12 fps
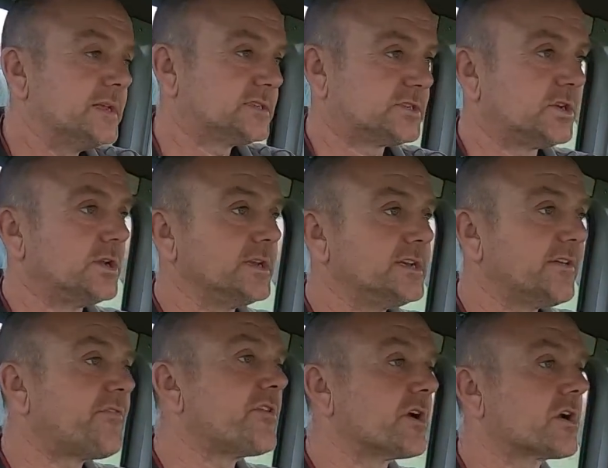It's totally
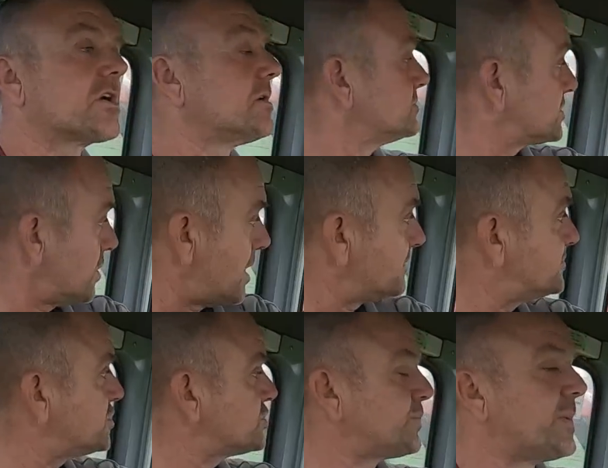different crop to what
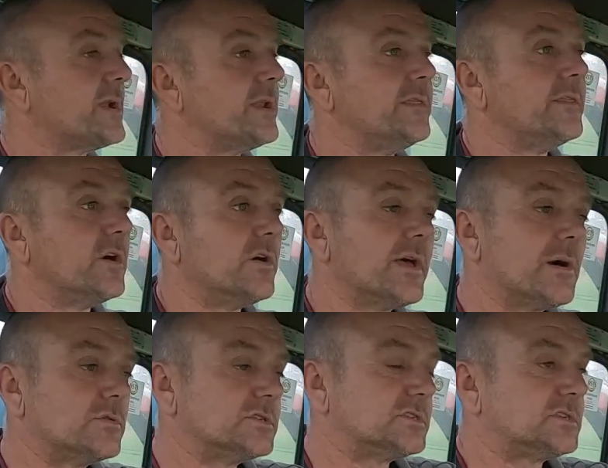I've just been in though.
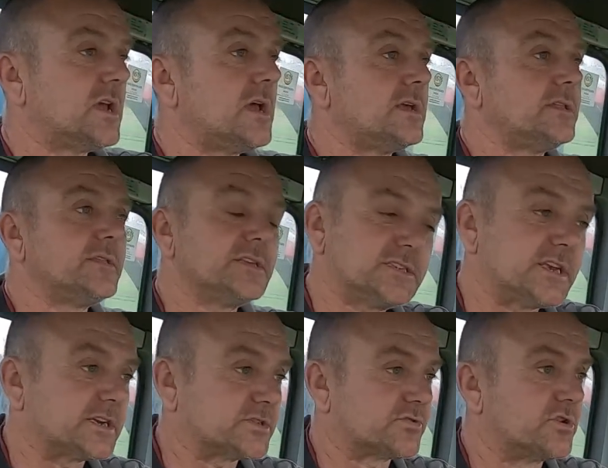That was the
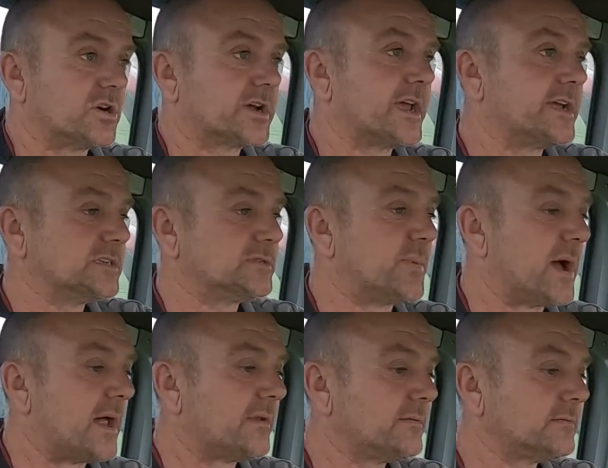6-row King's
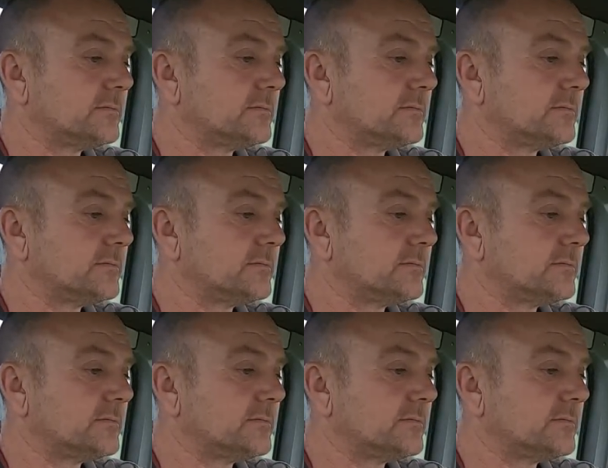bar,